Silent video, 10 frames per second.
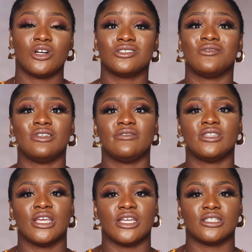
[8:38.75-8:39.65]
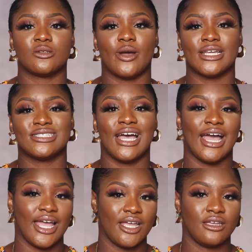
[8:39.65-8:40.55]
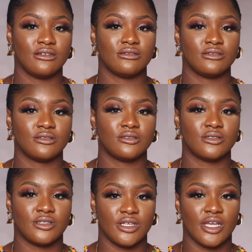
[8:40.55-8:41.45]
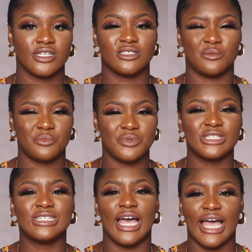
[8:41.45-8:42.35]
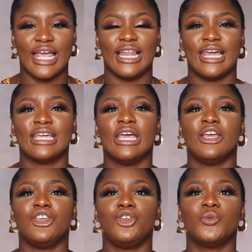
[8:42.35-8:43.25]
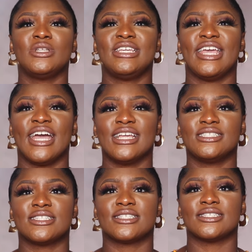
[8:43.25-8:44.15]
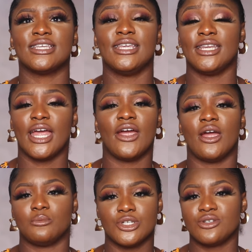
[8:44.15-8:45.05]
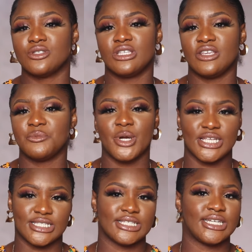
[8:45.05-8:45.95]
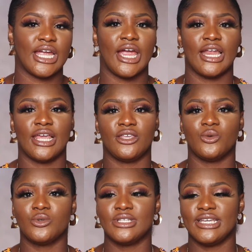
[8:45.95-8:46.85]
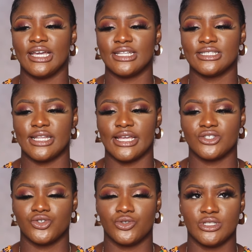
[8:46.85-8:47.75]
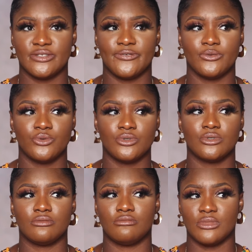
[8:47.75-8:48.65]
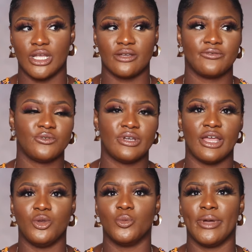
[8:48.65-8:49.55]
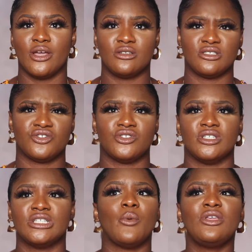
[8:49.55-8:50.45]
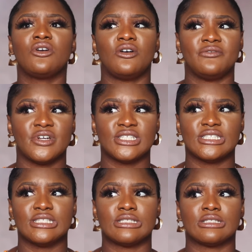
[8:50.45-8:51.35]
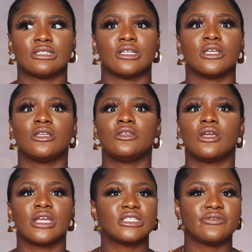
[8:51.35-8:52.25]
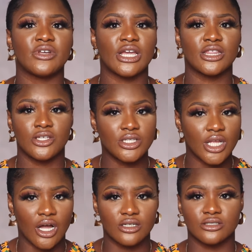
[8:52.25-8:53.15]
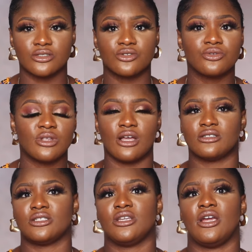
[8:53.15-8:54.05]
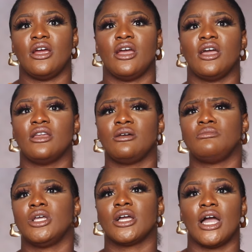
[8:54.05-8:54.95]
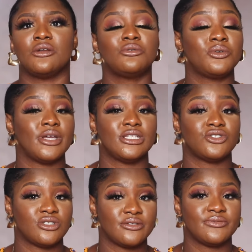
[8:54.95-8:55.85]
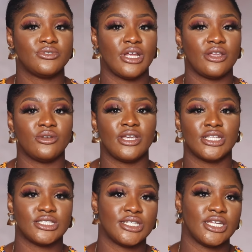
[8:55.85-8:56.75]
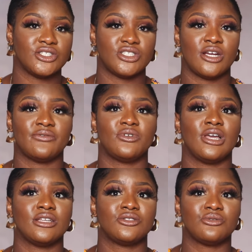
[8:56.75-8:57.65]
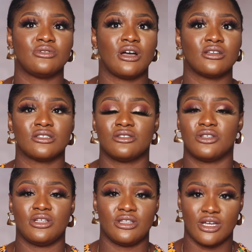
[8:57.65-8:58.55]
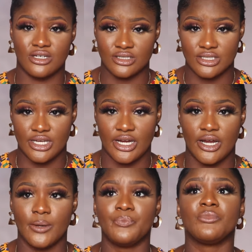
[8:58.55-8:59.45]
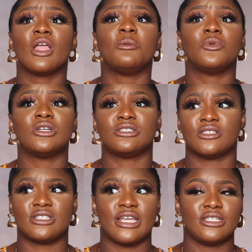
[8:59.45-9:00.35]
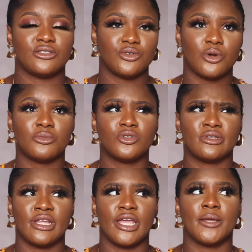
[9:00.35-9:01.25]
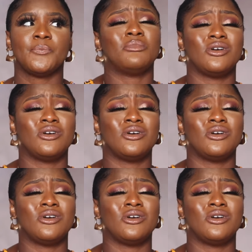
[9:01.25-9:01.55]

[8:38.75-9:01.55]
The cost of living there is quite high. Yeah, it's a bit high. Like, you would get in Naira, I'm just going to give prices in Naira, like, you would get like street food, like food that you buy on the street, and when you convert it, you get it for like 3,000, 2,000 naira. And I'm like, I don't know any street food that you get in Nigeria for like 2,000, 3,000 naira, but it's just like the normal there.